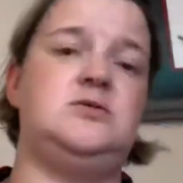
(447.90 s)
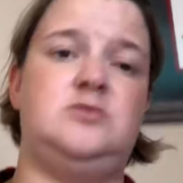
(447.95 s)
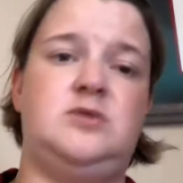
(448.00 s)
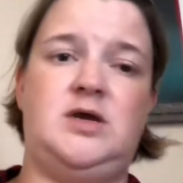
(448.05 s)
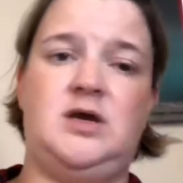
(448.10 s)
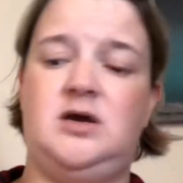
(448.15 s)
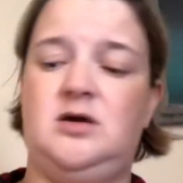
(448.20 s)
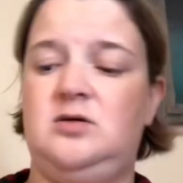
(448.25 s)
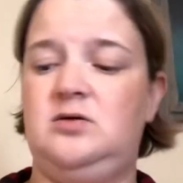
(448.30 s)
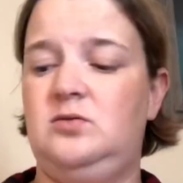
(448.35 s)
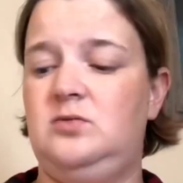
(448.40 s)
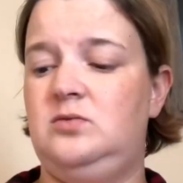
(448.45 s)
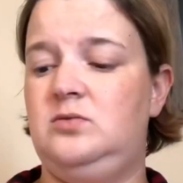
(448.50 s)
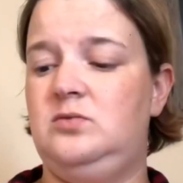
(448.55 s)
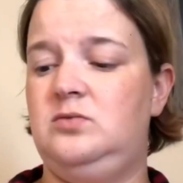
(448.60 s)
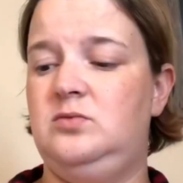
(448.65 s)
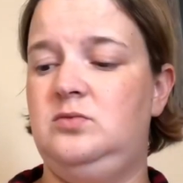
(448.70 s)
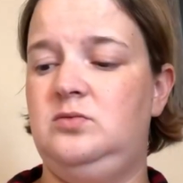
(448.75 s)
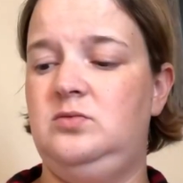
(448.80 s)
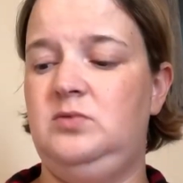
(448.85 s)
so now
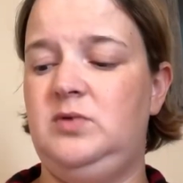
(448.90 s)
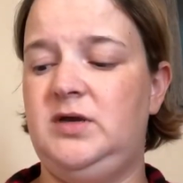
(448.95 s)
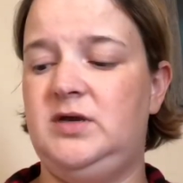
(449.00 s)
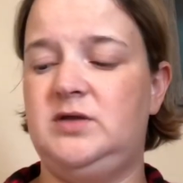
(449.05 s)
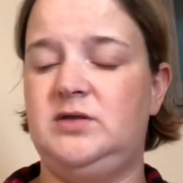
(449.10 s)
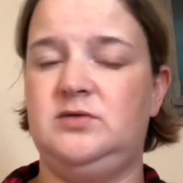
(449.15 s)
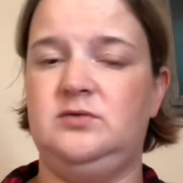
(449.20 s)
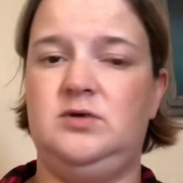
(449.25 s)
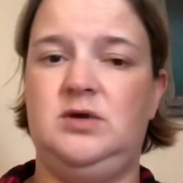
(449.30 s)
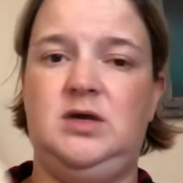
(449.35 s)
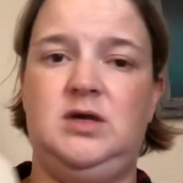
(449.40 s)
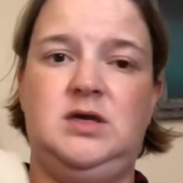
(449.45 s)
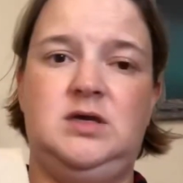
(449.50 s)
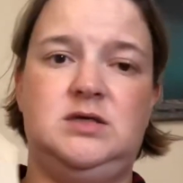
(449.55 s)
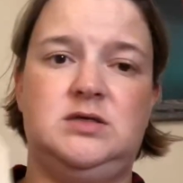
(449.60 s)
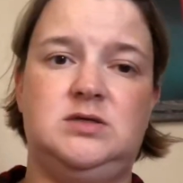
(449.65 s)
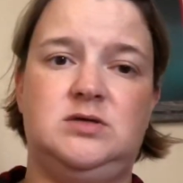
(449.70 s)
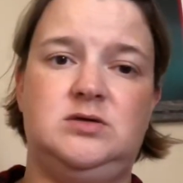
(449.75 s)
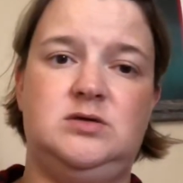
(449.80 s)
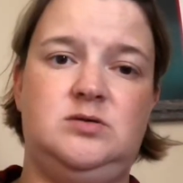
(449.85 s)
week 3
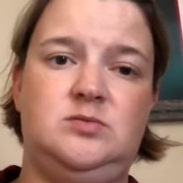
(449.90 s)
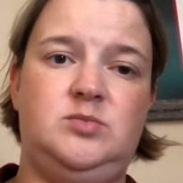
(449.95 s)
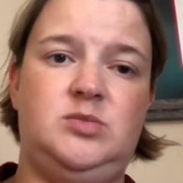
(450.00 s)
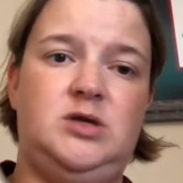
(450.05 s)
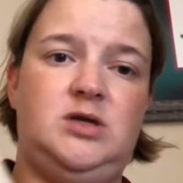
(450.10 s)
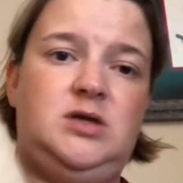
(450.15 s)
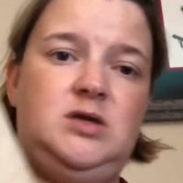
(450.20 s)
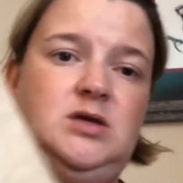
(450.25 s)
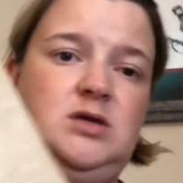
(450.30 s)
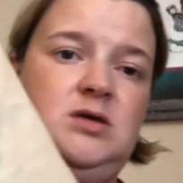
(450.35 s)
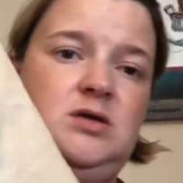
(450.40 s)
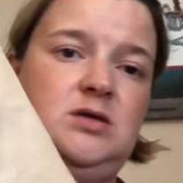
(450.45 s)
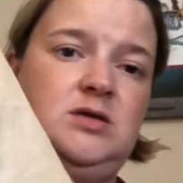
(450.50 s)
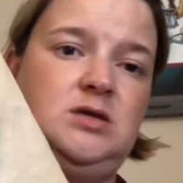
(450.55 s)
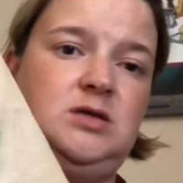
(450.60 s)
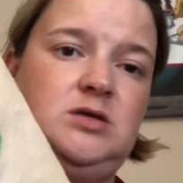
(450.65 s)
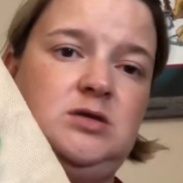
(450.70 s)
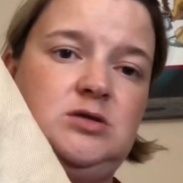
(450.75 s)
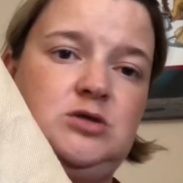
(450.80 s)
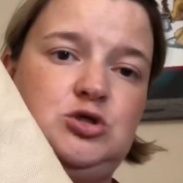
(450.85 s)
is going to be
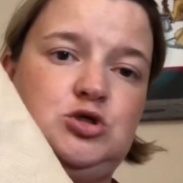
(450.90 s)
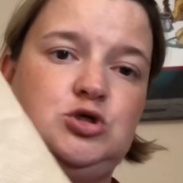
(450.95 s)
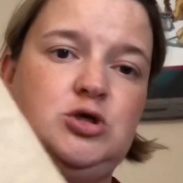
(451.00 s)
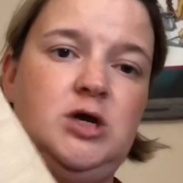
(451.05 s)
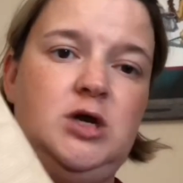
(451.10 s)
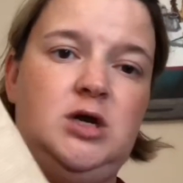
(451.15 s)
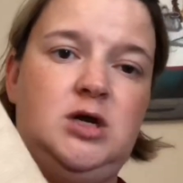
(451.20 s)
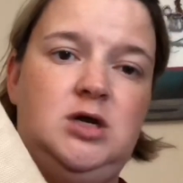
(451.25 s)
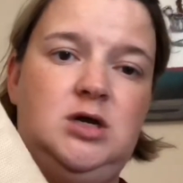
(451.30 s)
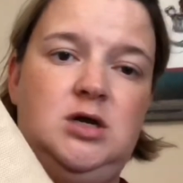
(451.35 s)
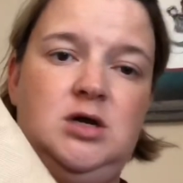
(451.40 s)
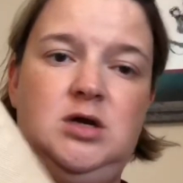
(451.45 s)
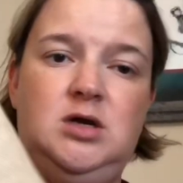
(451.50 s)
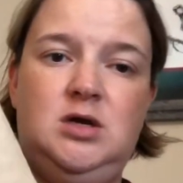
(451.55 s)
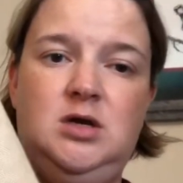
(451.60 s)
like the truck.